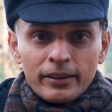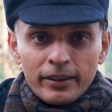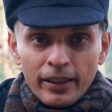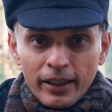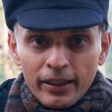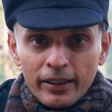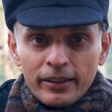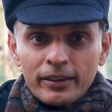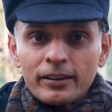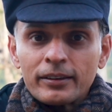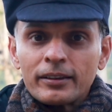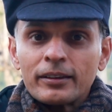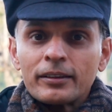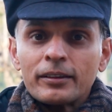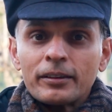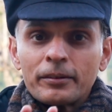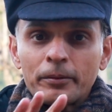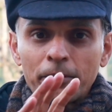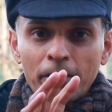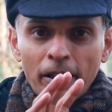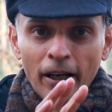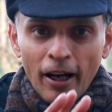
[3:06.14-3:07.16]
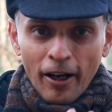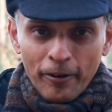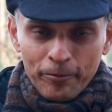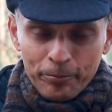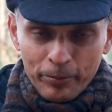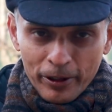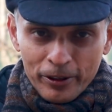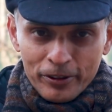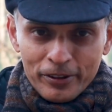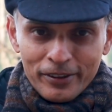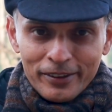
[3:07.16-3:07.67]
then have
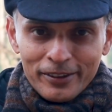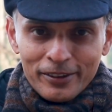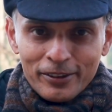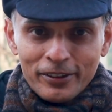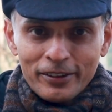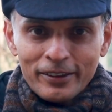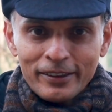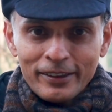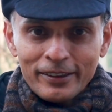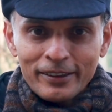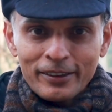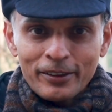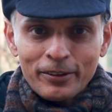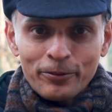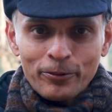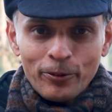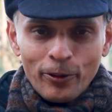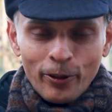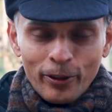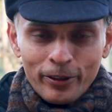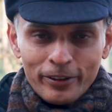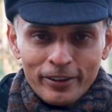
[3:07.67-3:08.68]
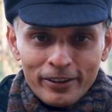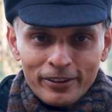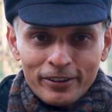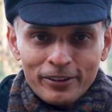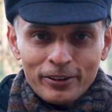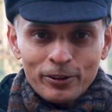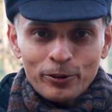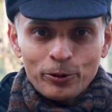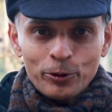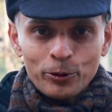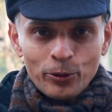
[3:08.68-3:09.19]
patience for
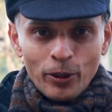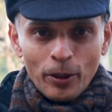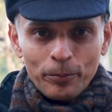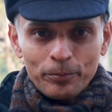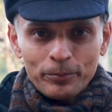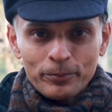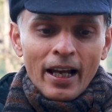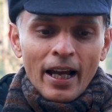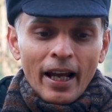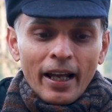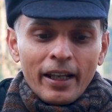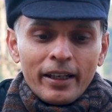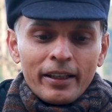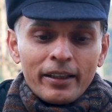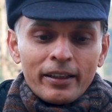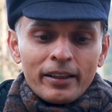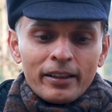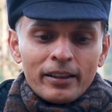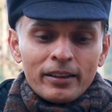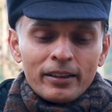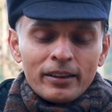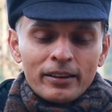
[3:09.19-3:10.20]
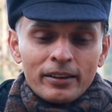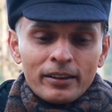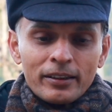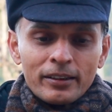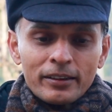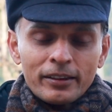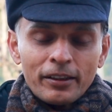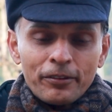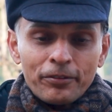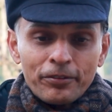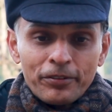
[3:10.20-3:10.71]
this to show up. And
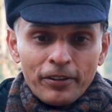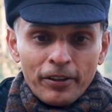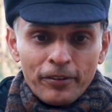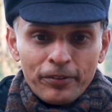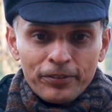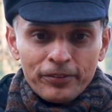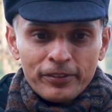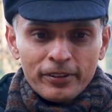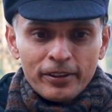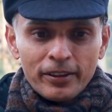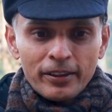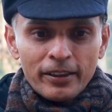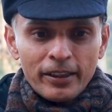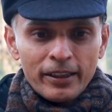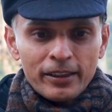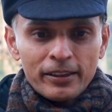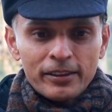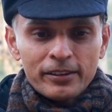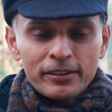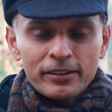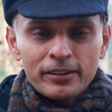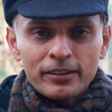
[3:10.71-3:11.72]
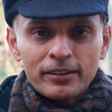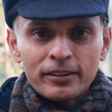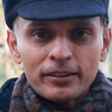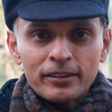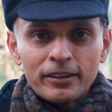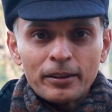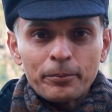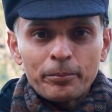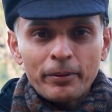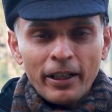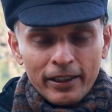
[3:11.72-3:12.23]
the fifth is
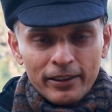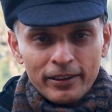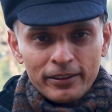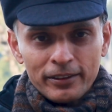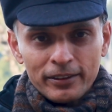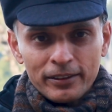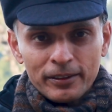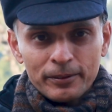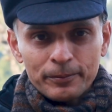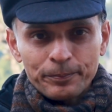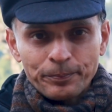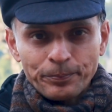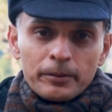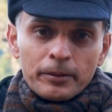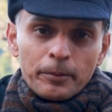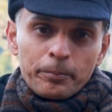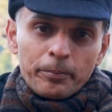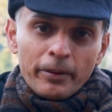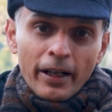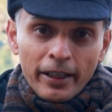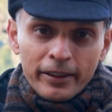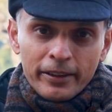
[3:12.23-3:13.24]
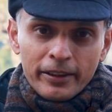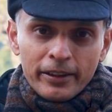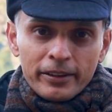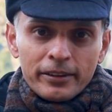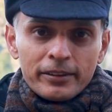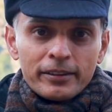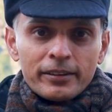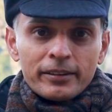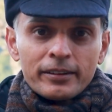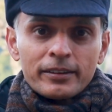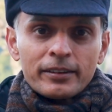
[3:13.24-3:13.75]
the practice. The
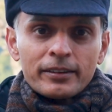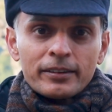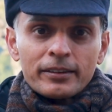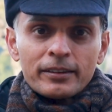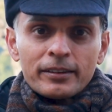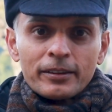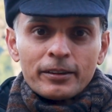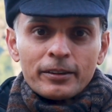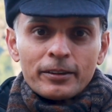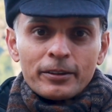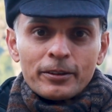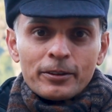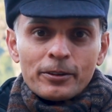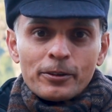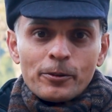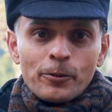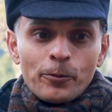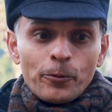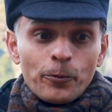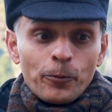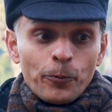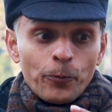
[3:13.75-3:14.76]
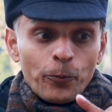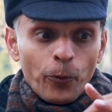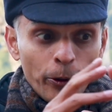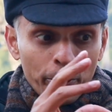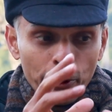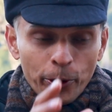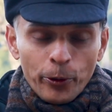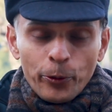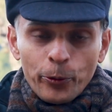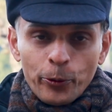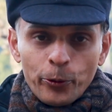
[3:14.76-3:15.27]
practice,
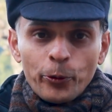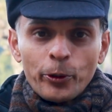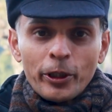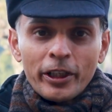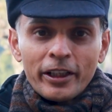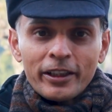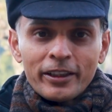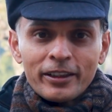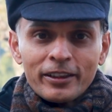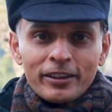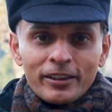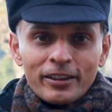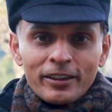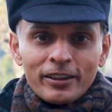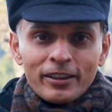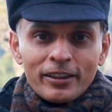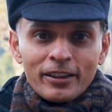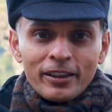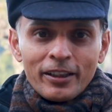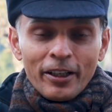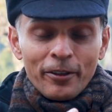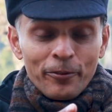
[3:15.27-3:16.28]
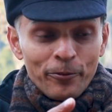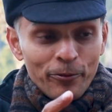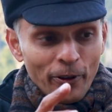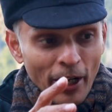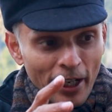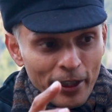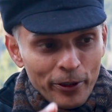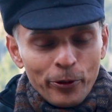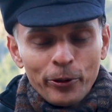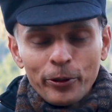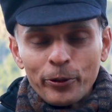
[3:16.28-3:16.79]
what you're doing,
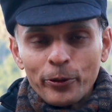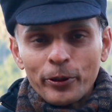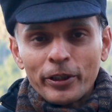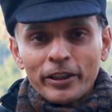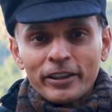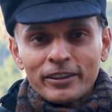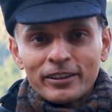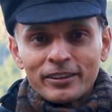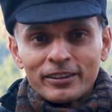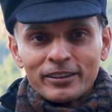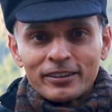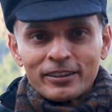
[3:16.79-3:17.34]
why you're doing.